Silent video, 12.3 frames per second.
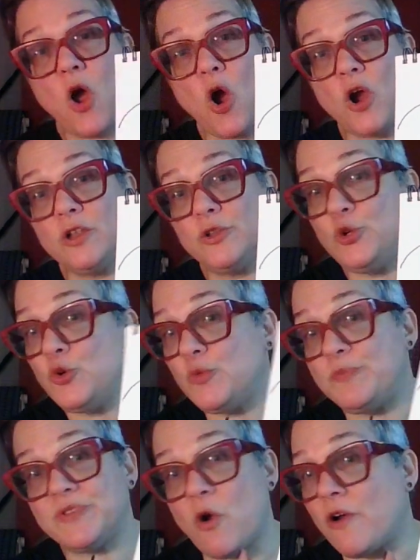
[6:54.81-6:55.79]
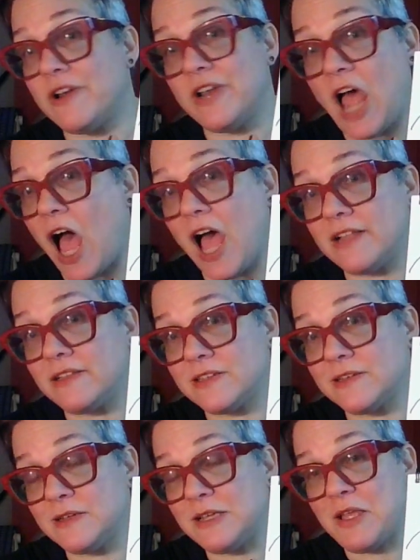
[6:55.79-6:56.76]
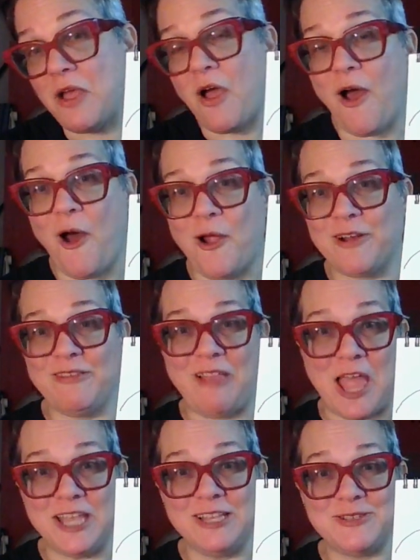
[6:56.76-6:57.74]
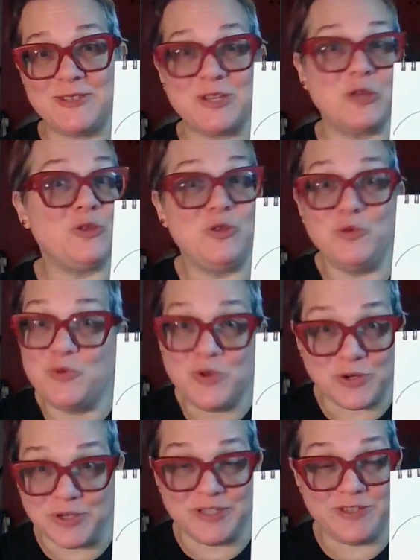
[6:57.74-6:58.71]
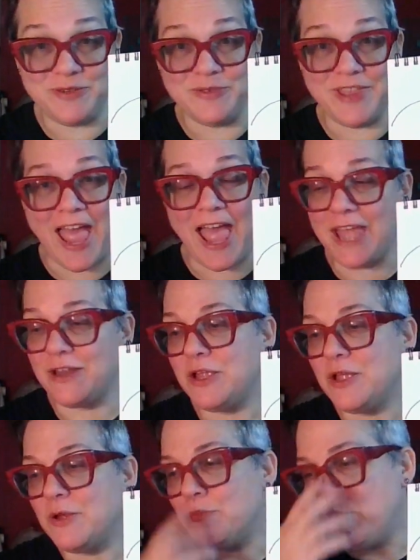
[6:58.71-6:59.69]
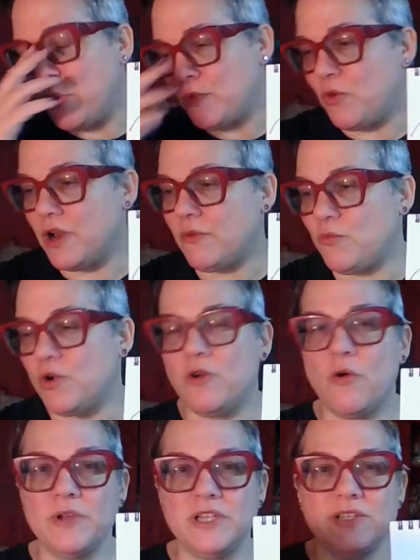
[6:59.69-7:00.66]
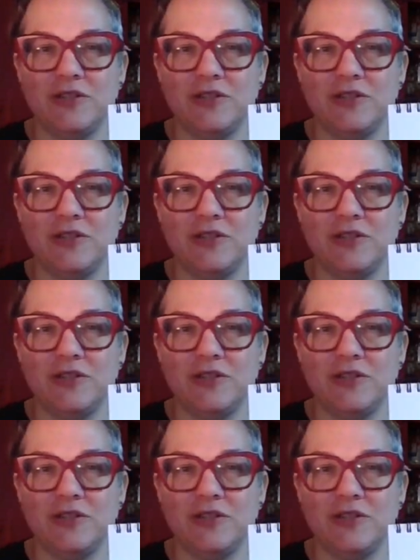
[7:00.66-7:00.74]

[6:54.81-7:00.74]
Our loops are not our lights. You could do that, but what we're going to